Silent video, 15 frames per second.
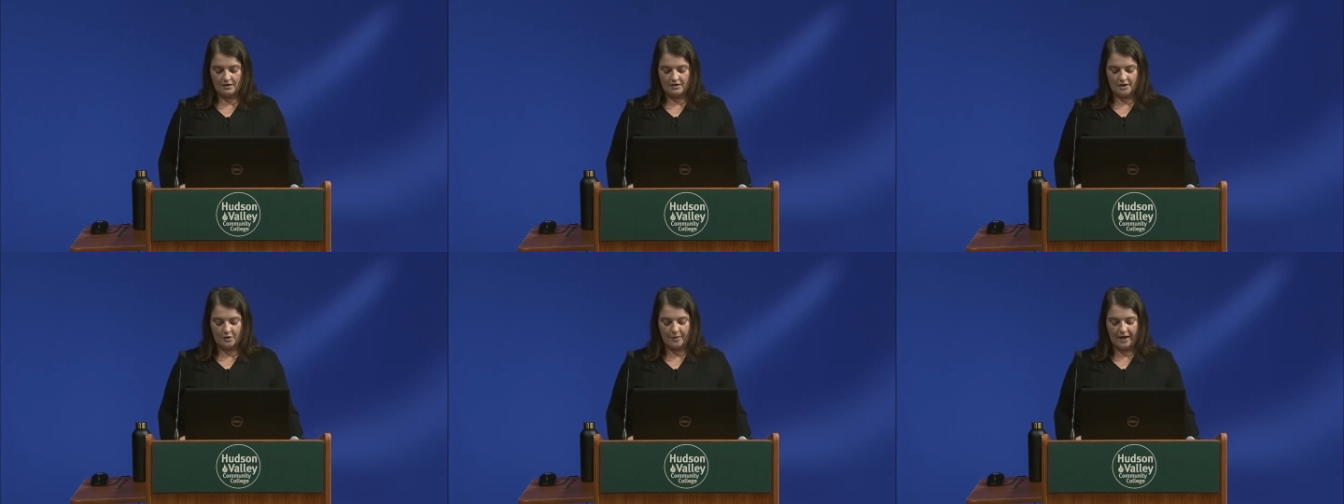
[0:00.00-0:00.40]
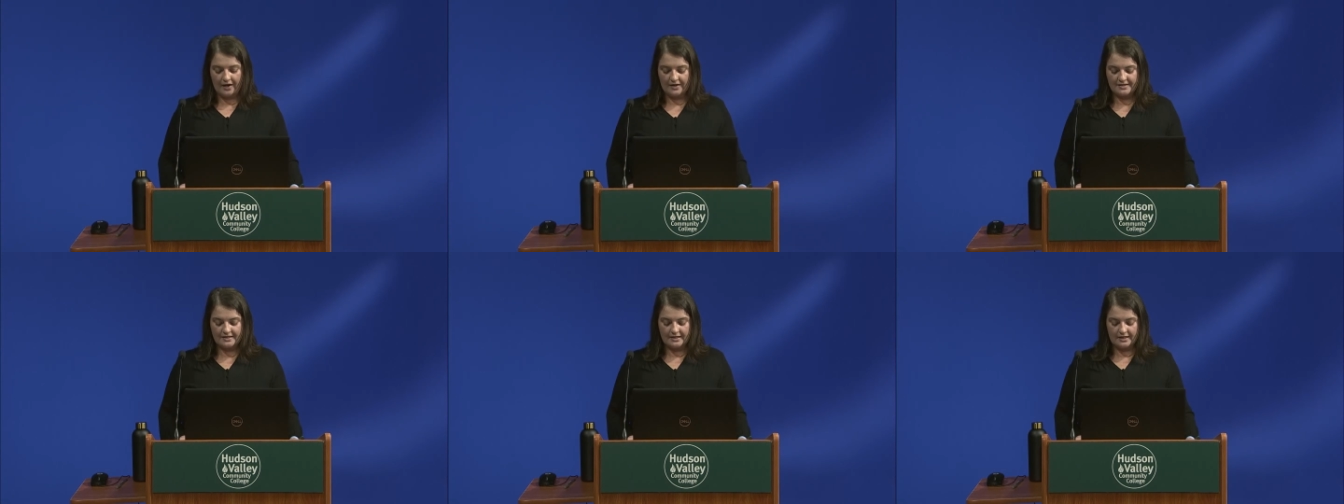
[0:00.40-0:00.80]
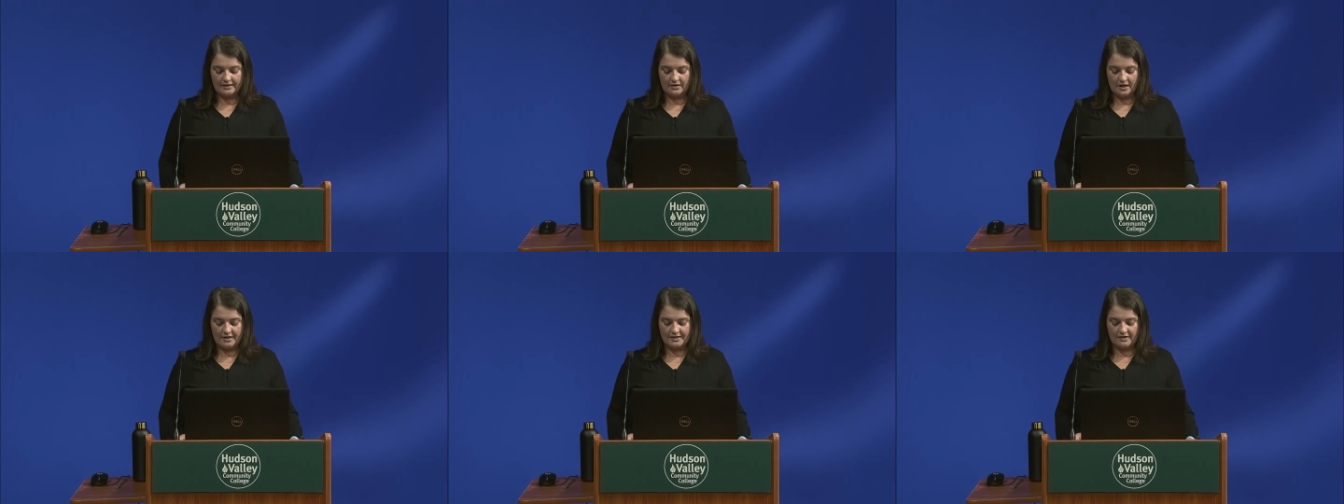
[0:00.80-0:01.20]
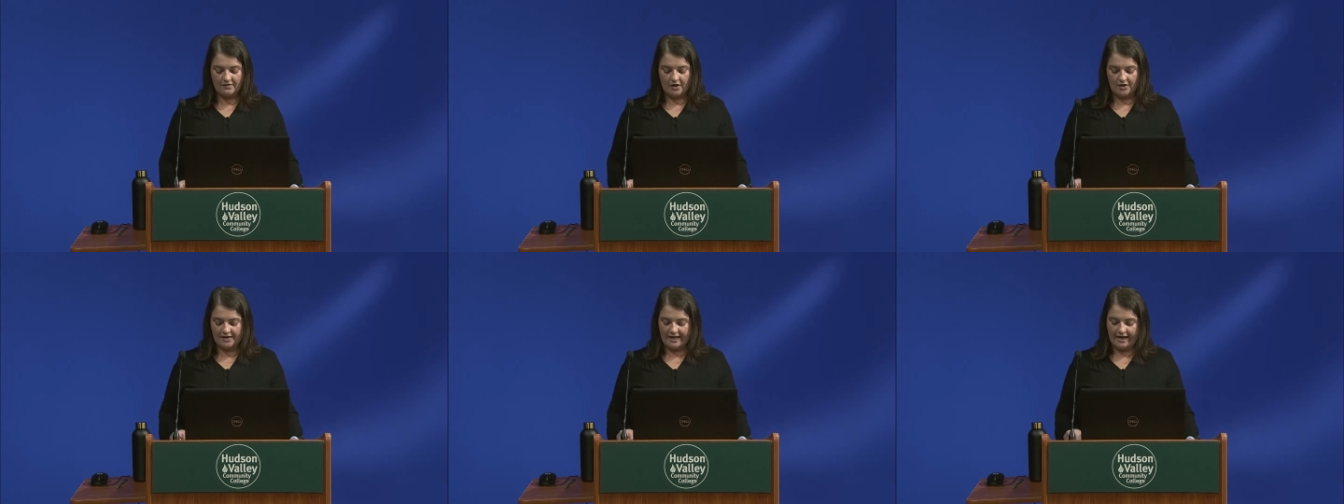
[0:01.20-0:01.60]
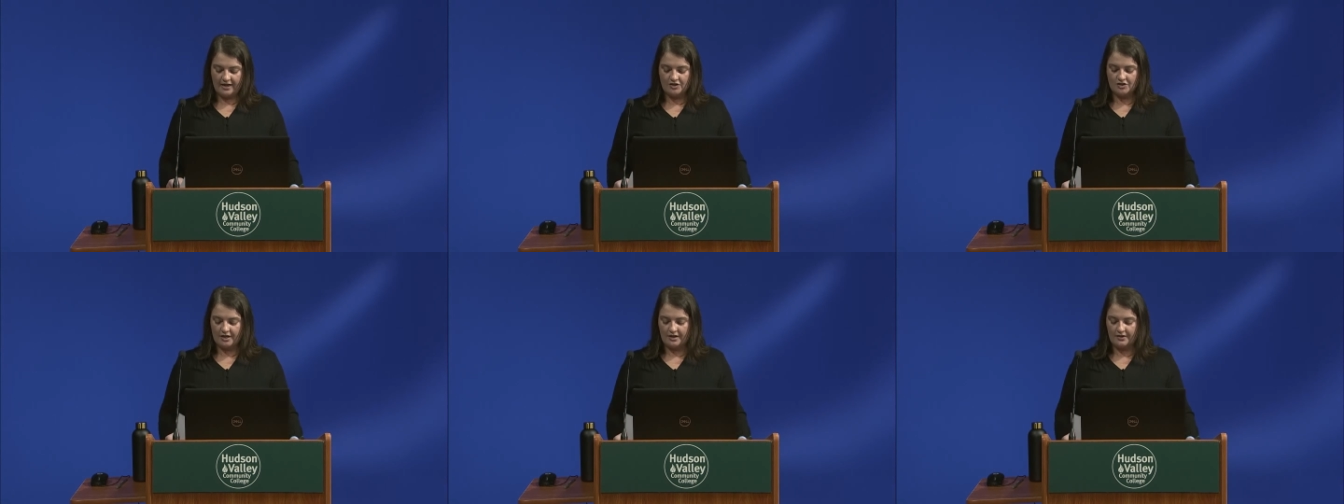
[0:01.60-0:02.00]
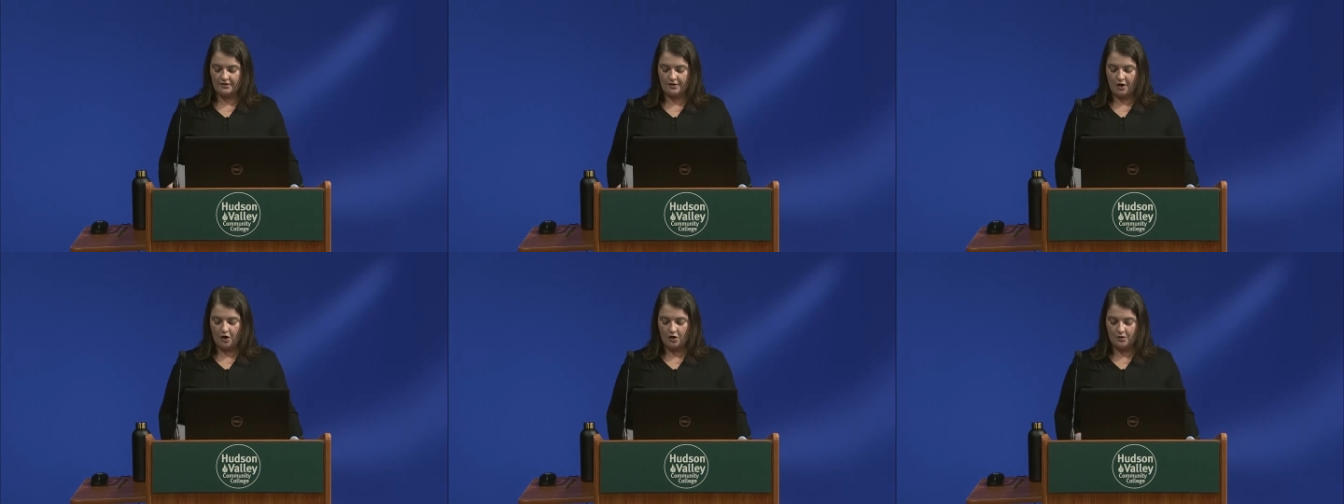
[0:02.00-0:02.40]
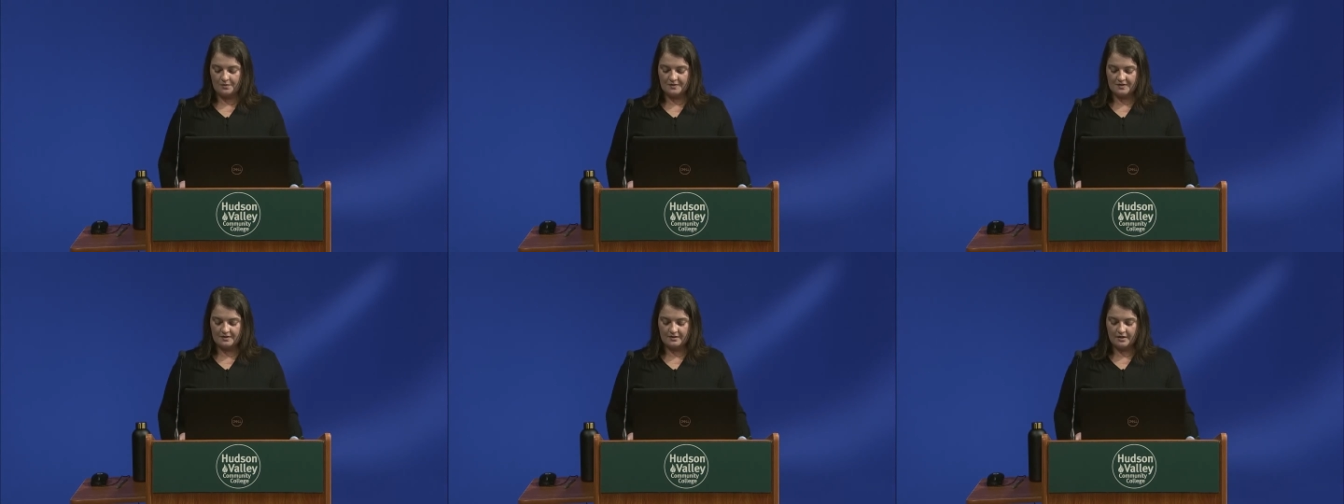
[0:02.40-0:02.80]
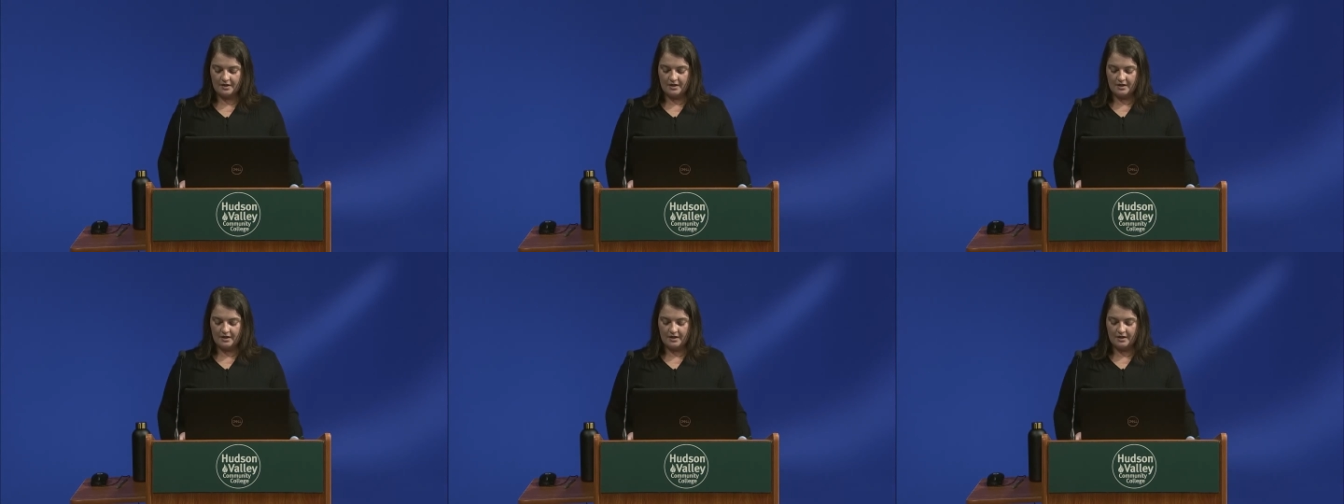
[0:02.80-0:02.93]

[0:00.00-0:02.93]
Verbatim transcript: Their parents and in laws have already aged out of their homes,